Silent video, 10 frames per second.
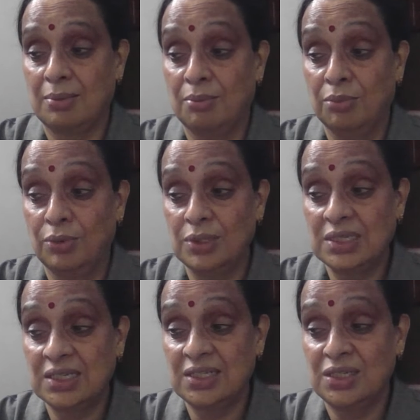
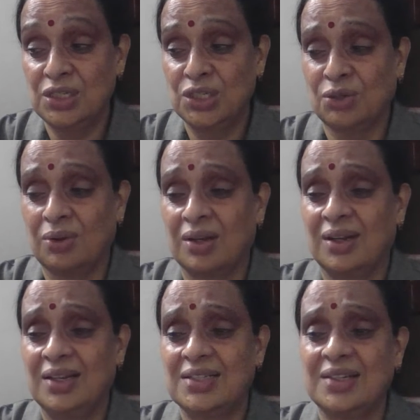molten
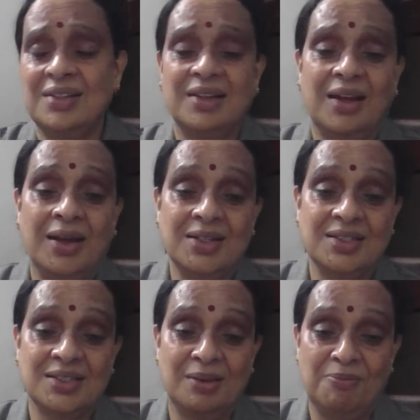chocolate and
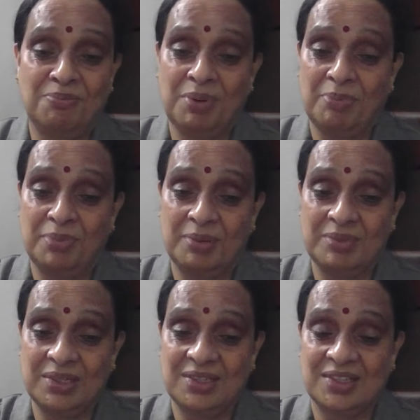icy
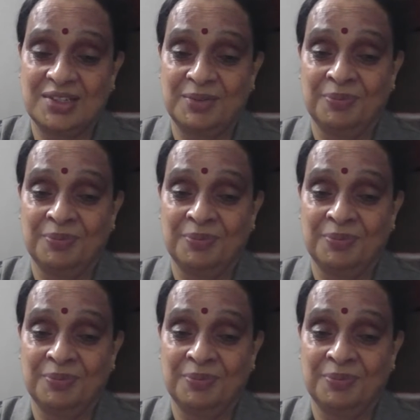peppermint.